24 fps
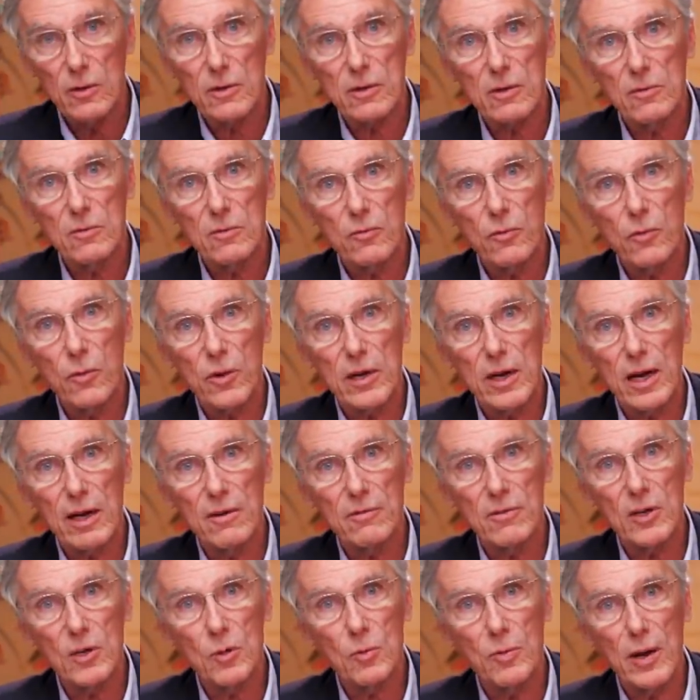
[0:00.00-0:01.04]
looking forward to
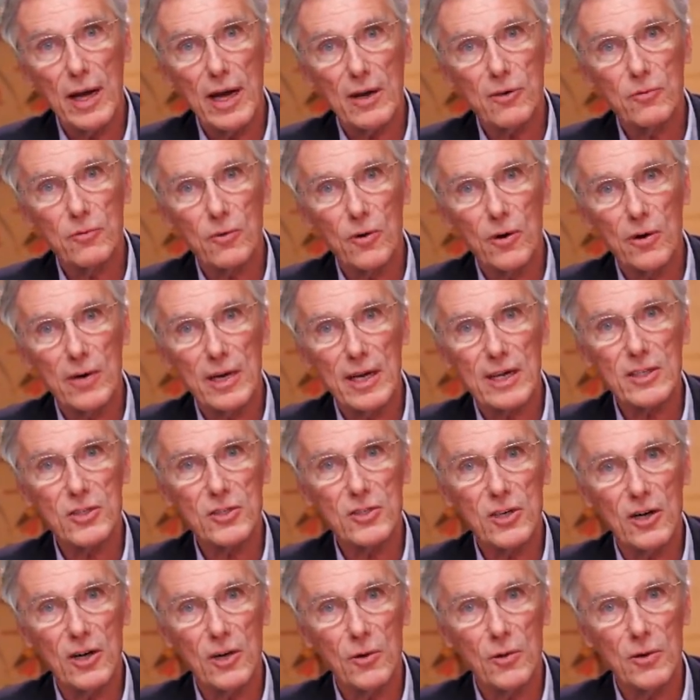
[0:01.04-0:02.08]
having you back for our next
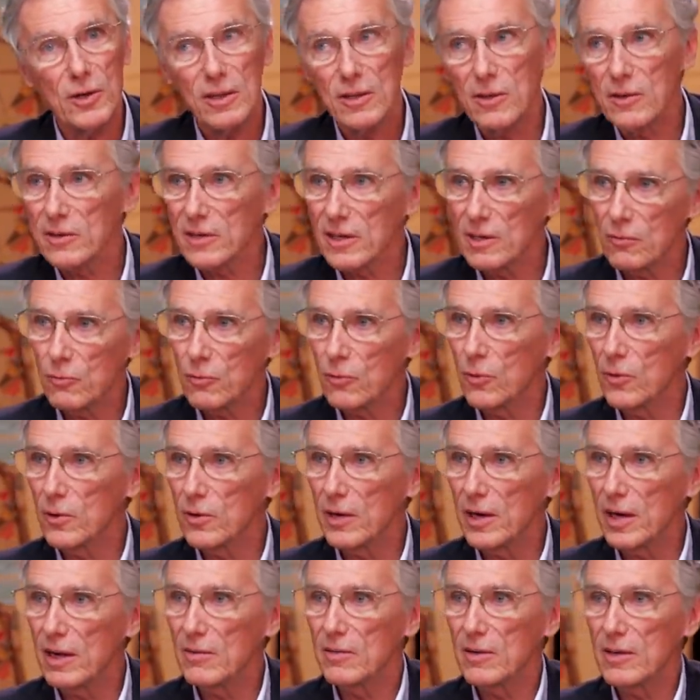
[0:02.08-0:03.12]
show, and looking
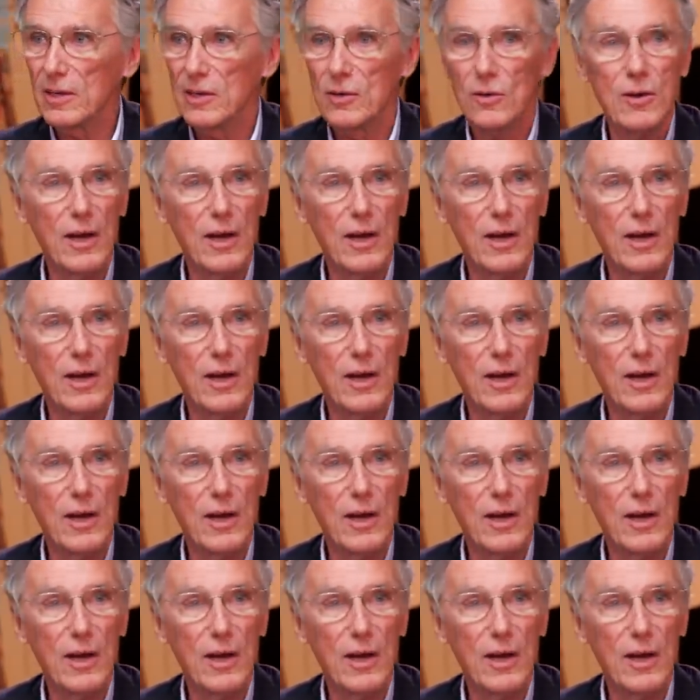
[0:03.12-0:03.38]
forward to having